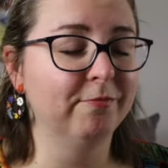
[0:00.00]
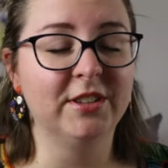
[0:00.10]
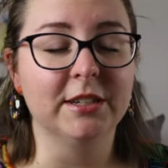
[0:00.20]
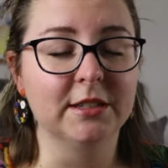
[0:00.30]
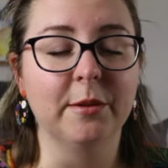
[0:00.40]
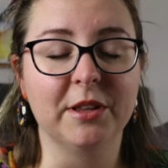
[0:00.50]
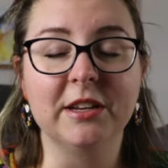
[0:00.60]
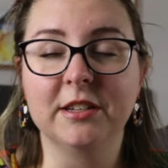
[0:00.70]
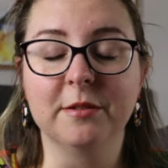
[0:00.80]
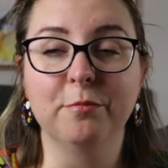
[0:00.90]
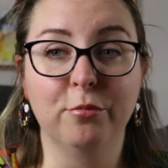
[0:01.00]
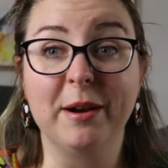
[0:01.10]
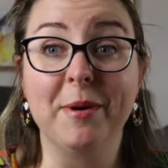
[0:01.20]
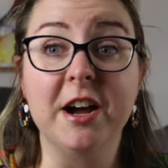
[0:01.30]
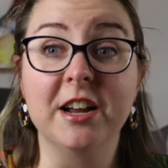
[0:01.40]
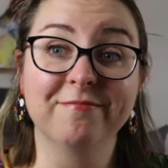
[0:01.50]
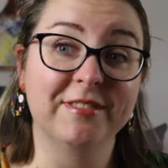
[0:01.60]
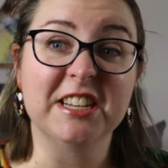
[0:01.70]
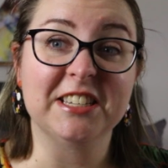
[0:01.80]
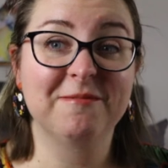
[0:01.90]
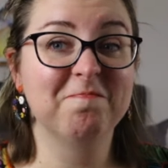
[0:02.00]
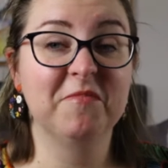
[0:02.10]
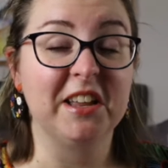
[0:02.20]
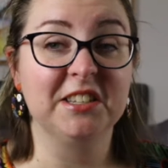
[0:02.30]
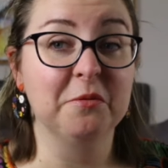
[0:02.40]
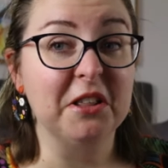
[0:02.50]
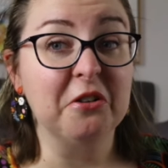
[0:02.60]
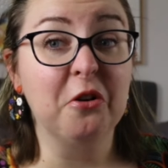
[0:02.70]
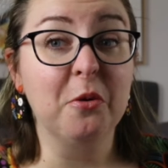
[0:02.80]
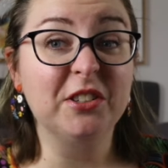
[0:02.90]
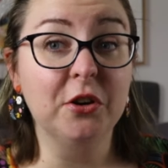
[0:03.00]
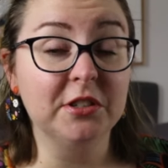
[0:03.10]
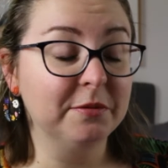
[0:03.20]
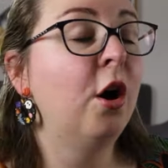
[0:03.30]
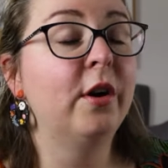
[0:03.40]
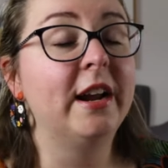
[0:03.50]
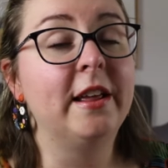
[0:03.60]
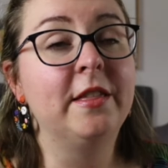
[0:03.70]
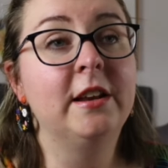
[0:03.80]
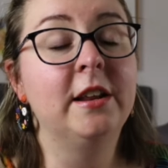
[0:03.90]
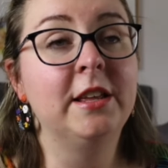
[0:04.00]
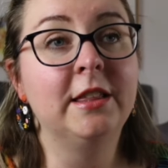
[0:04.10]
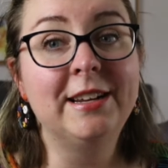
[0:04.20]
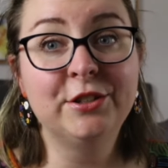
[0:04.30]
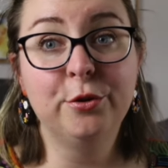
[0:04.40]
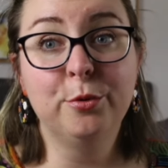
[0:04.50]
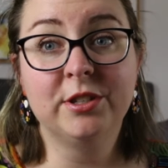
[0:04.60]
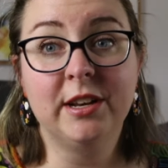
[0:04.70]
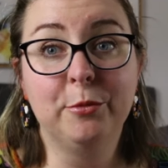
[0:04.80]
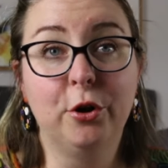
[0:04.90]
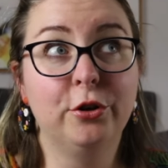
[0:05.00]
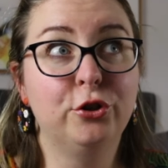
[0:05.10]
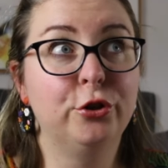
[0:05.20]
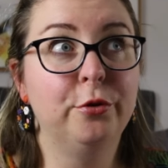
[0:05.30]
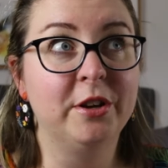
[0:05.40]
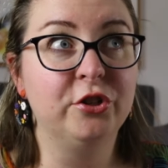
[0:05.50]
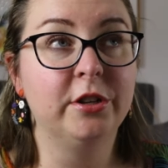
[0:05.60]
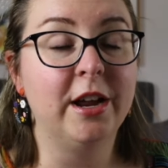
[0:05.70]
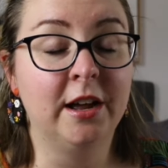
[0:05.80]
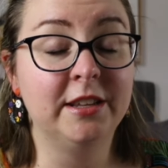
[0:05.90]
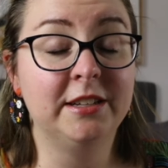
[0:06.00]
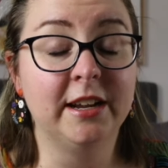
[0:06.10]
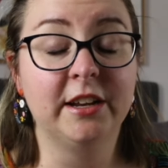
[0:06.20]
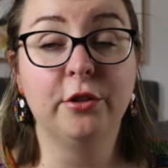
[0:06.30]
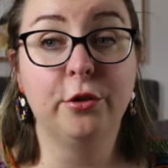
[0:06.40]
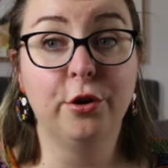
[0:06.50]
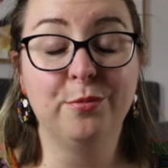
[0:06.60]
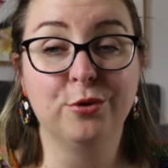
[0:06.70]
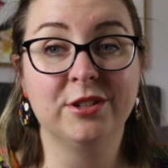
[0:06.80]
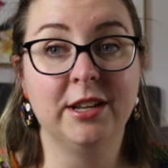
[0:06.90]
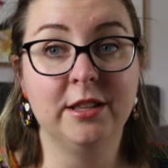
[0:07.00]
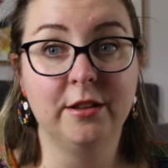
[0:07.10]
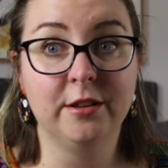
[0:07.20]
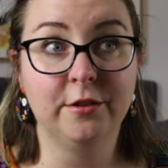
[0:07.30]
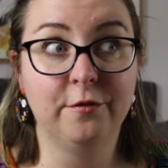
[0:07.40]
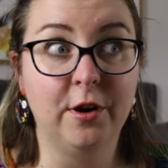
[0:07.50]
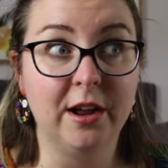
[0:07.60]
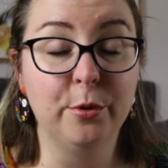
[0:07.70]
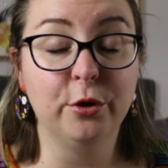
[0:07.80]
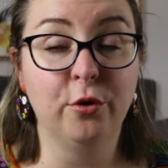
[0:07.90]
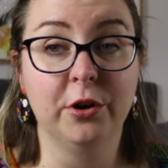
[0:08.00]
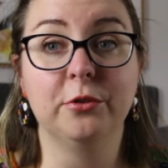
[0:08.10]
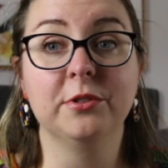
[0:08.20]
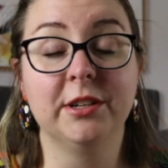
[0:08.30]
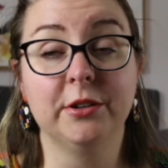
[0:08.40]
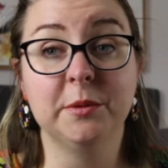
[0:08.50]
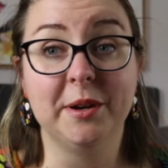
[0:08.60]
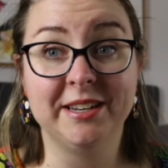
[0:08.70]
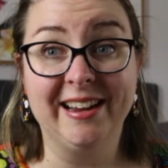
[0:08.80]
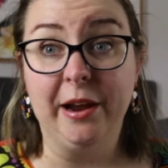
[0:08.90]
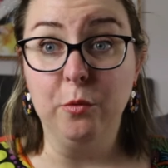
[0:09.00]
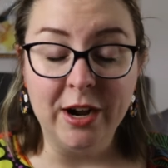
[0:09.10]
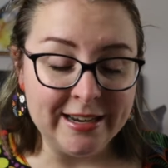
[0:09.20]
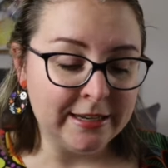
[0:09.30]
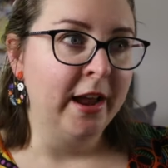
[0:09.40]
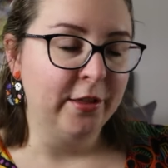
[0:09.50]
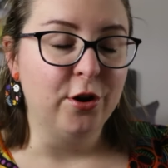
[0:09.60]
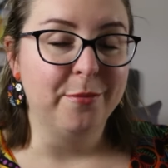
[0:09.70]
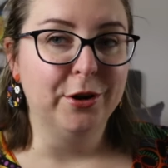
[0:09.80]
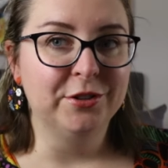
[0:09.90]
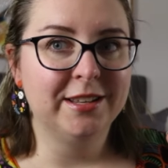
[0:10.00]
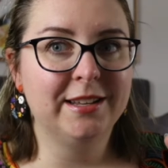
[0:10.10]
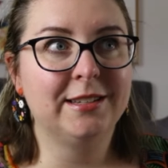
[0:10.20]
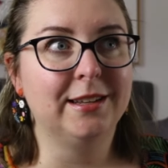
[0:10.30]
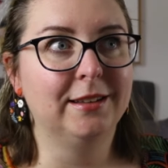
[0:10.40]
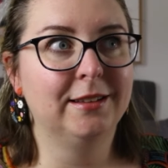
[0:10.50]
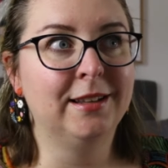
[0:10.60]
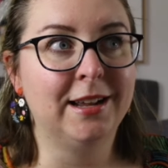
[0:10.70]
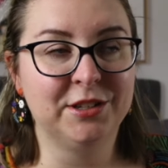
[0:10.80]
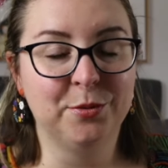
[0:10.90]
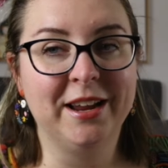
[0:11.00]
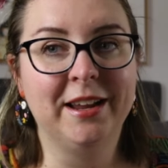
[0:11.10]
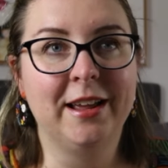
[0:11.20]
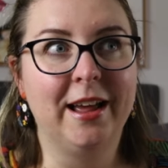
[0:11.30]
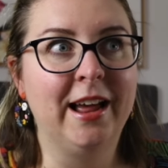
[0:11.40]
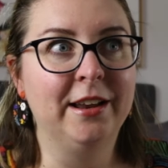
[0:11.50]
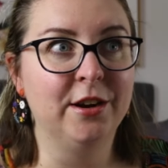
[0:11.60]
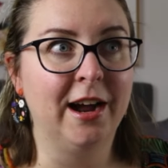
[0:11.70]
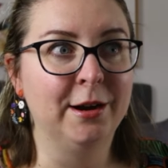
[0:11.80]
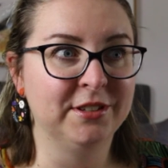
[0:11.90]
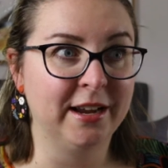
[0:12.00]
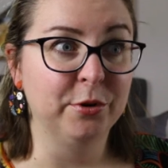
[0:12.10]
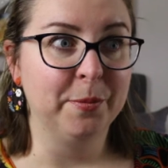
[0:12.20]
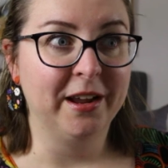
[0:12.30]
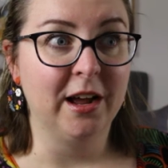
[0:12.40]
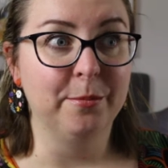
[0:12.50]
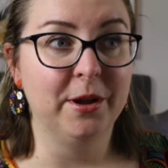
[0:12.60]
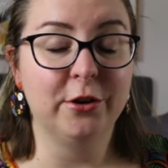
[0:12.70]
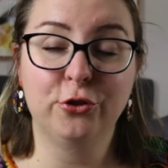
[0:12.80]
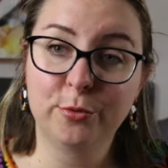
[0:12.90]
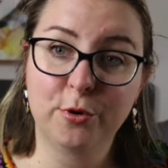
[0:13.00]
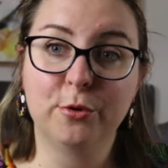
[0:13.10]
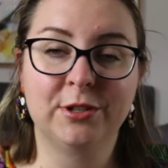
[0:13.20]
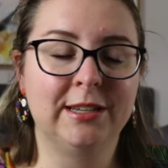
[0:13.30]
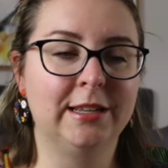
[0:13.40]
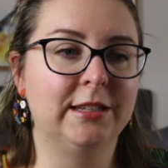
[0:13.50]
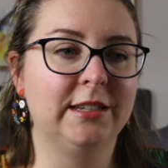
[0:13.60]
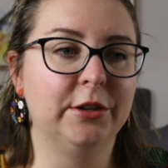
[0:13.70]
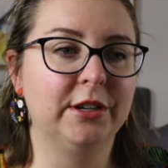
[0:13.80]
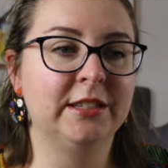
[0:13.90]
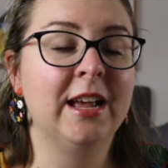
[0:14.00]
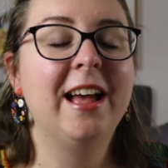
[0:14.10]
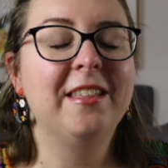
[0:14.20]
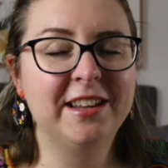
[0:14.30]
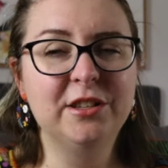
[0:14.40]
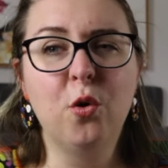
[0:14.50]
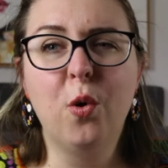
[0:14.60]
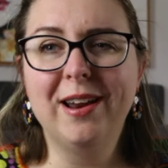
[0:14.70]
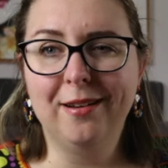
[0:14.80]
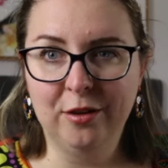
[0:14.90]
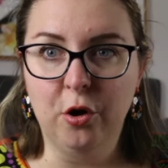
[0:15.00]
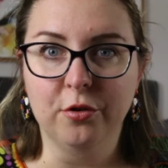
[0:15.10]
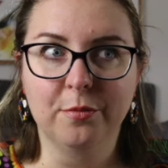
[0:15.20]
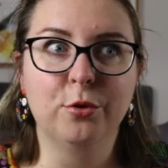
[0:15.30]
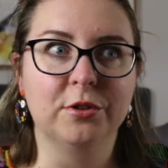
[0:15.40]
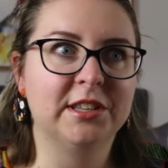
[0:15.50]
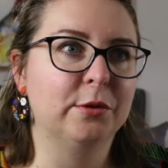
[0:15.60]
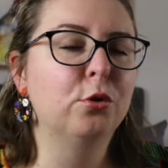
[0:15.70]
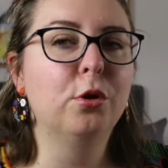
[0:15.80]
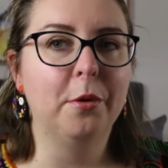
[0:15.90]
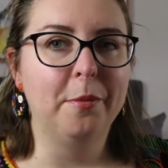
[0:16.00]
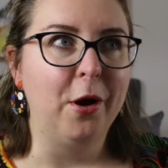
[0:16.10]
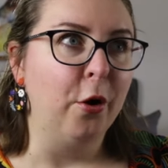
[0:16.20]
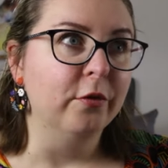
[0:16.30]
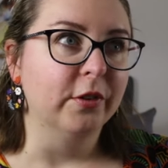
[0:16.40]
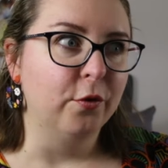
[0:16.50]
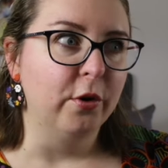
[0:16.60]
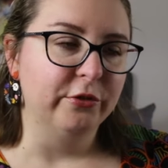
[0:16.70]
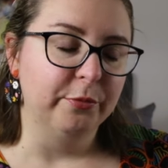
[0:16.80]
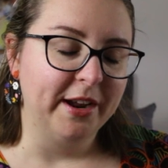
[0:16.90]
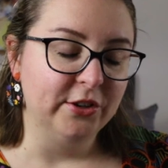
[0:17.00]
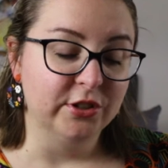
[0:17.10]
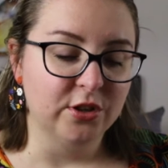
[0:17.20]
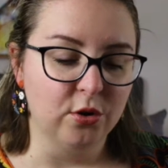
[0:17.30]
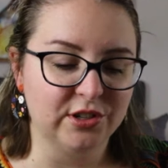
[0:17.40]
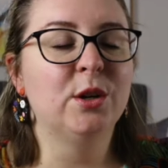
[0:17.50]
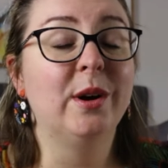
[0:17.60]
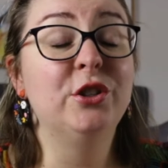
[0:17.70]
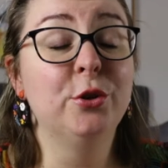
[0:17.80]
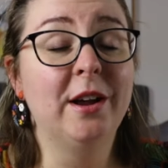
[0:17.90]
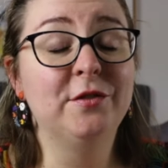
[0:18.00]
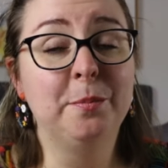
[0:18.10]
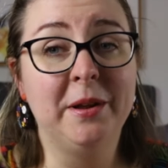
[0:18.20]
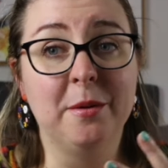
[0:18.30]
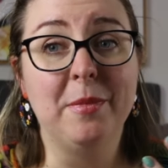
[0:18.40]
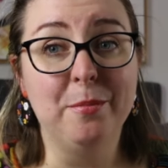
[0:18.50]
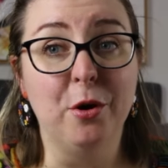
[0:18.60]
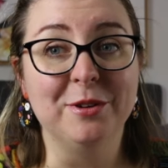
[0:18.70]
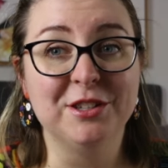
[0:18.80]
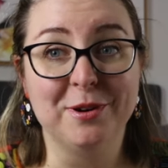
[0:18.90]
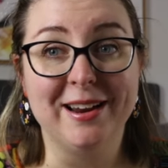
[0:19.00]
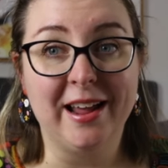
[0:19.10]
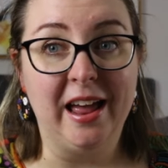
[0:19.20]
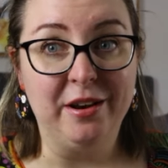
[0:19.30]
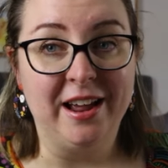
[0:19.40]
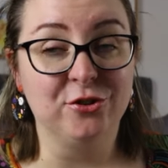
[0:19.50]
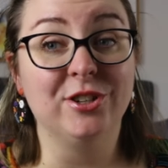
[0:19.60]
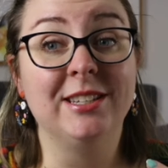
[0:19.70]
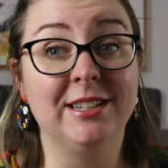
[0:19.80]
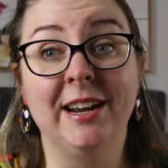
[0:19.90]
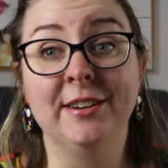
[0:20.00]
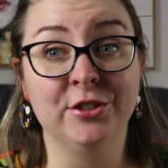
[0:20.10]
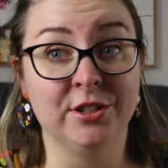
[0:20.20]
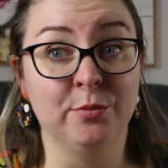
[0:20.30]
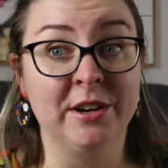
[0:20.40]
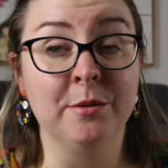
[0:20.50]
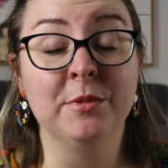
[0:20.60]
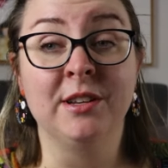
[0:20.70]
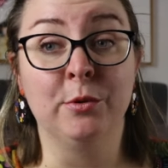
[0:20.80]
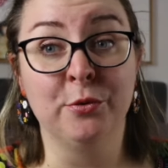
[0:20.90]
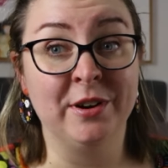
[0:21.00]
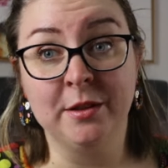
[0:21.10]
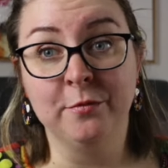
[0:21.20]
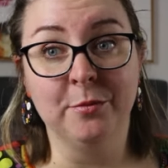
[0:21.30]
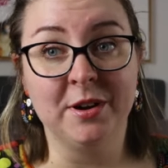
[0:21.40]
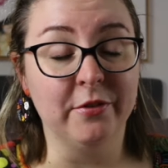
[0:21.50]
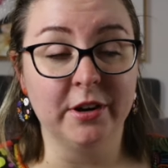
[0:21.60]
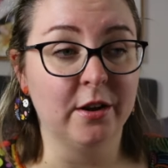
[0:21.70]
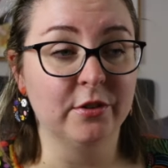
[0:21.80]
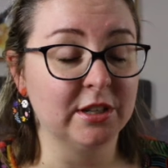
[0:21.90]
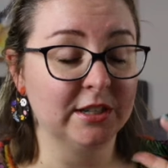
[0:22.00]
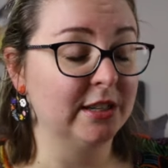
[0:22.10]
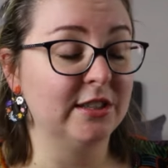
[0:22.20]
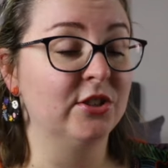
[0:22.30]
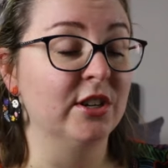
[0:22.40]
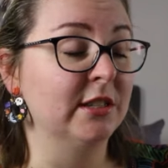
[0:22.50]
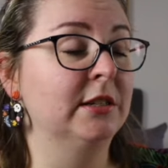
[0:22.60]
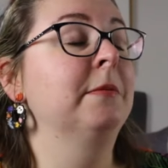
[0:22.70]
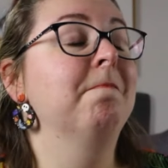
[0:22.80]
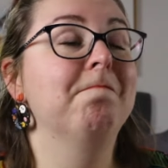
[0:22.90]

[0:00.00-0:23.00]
does something to break my heart because that's the way that it always goes. All right, and then the last two books that I'm going to mention are the second and third books in the Firebird Chronicles series by T.A. White. Heather got me onto this last week and I was able to pick up two more books in the series. These are quite long books. They're all over 400 pages long. So I do have to pick my moments when I can actually sit down and just read them because I want to read them from cover to cover because it's just